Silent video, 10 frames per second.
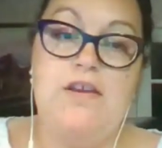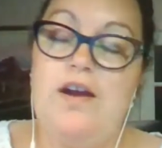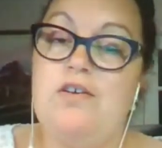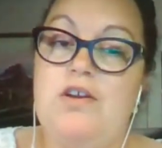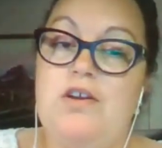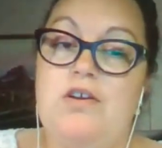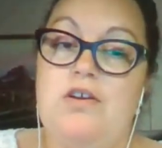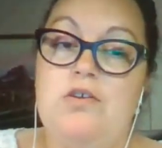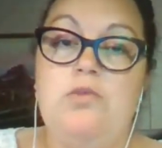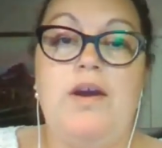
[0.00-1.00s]
figure out
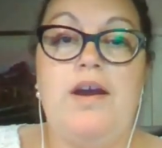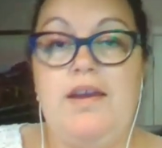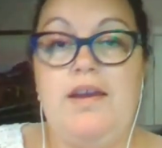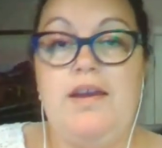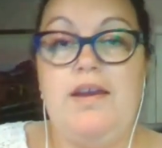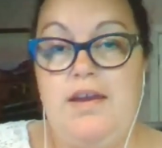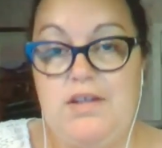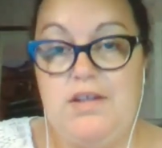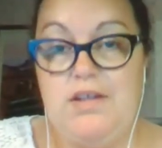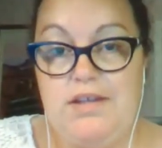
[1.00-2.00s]
who I
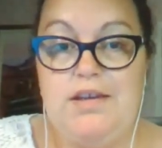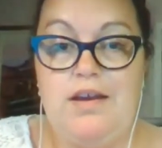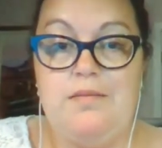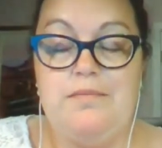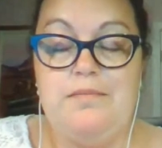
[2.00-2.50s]
am really.